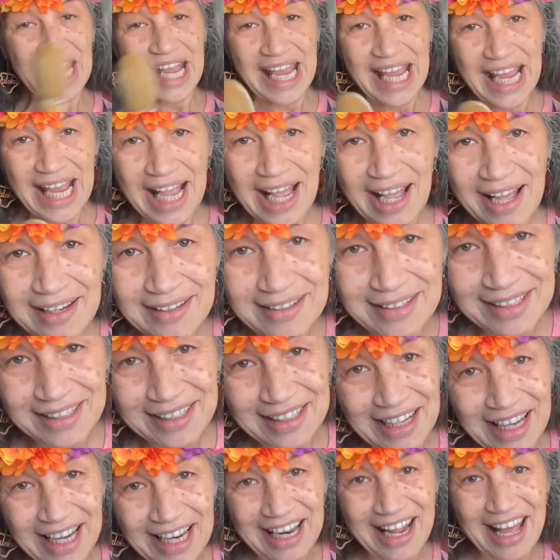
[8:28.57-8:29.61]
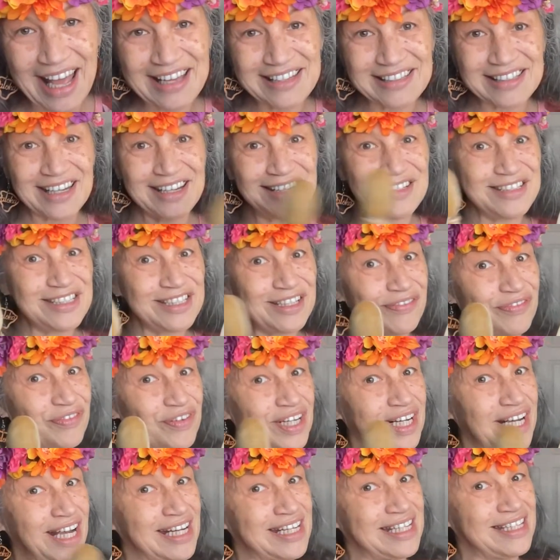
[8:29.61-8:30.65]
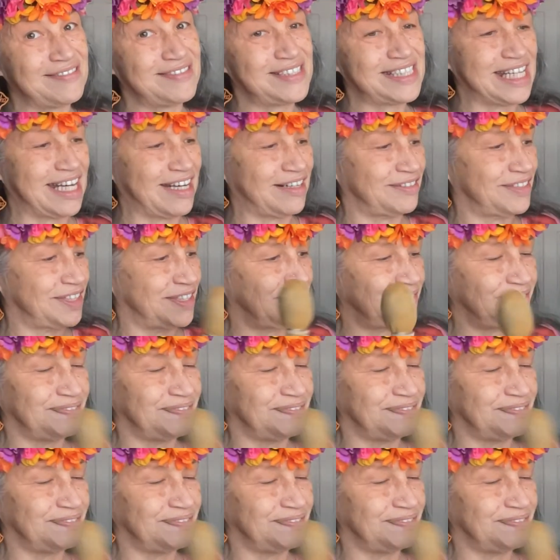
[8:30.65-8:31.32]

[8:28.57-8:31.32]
and it has a different kind of sound.